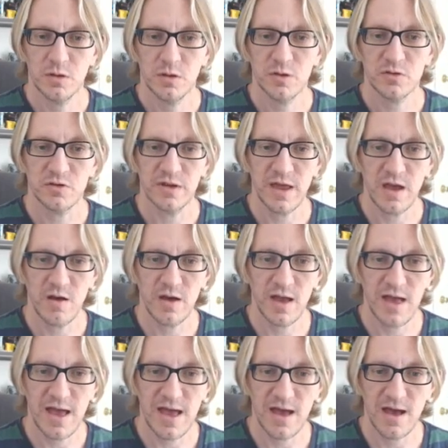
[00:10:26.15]
So now I
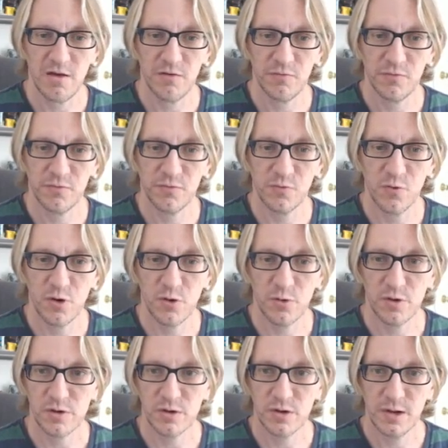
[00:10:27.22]
have
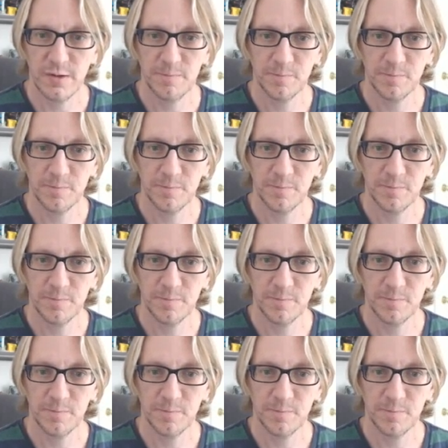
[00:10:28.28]
forward,